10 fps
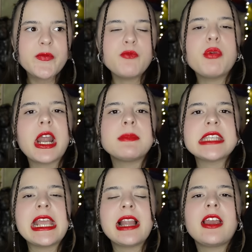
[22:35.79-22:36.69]
But I'm
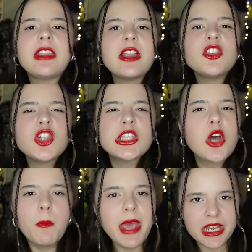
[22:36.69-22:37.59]
saying, like, then just
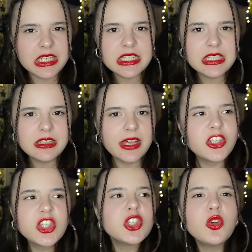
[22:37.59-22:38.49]
commit. Like,
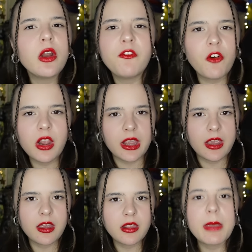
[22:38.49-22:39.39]
just do it
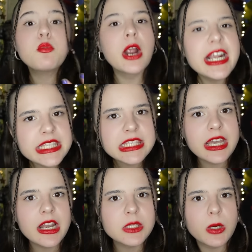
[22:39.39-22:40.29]
fully. Embrace
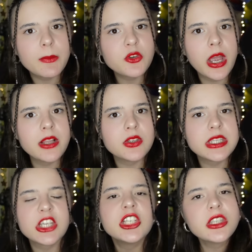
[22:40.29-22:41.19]
it is what I'm trying to
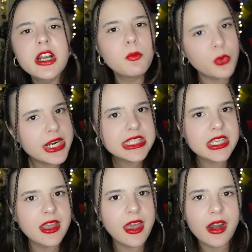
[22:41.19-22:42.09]
say. She's not
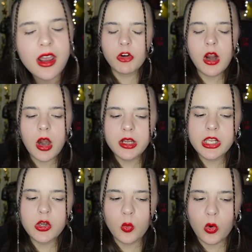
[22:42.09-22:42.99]
embracing it.
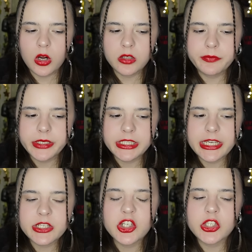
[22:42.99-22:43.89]
Regarding the world
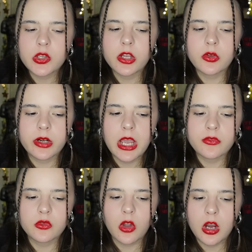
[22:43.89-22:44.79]
building, just so I don't have
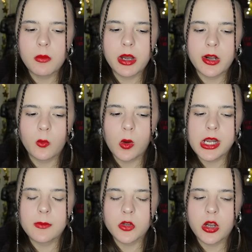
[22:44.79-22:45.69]
to talk about it while
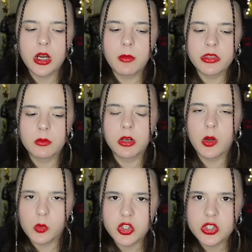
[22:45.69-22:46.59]
I'm talking about the
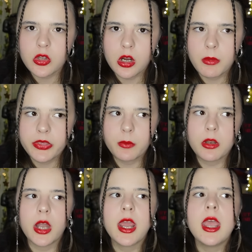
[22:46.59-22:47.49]
plot, we'll just talk about the
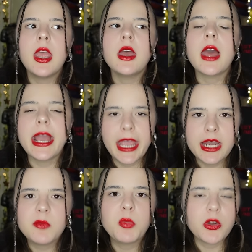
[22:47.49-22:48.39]
plot.
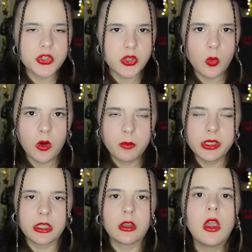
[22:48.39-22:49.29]
Again, there is no world
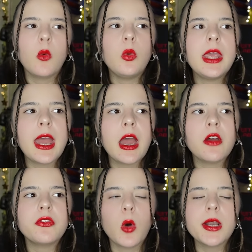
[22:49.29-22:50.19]
building. We
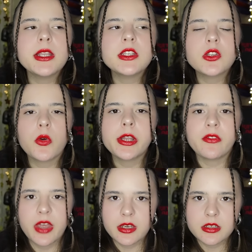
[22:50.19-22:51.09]
have one historic
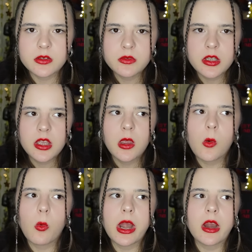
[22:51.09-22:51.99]
event
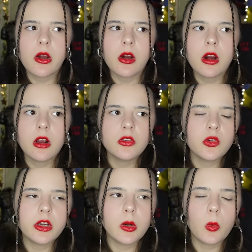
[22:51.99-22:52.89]
where
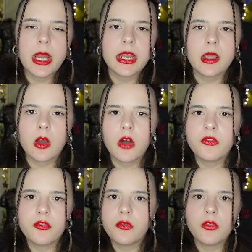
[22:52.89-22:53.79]
during a wedding
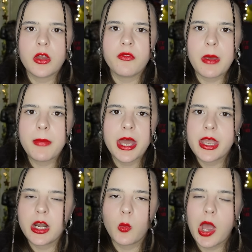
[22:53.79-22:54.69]
of a vampire
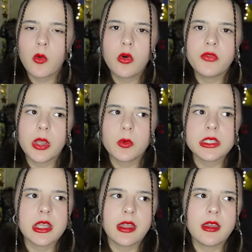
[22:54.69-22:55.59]
and a werewolf, there
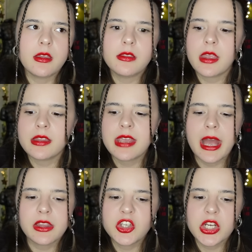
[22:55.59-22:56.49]
was like, they
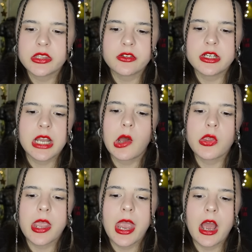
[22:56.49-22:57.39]
attacked each other, and now
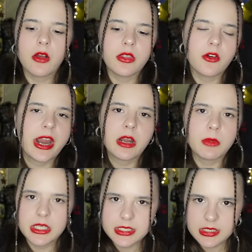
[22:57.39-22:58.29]
they're
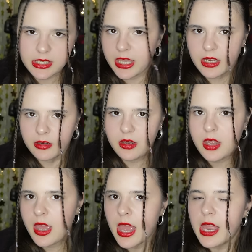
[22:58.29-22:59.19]
enemies again.
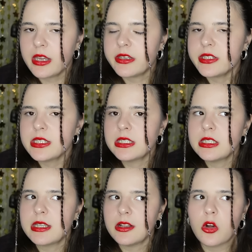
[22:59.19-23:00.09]
And
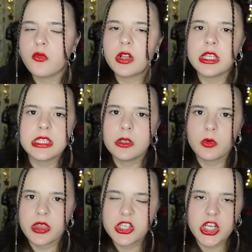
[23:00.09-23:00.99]
they don't really deal
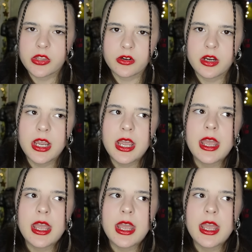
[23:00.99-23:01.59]
with each other.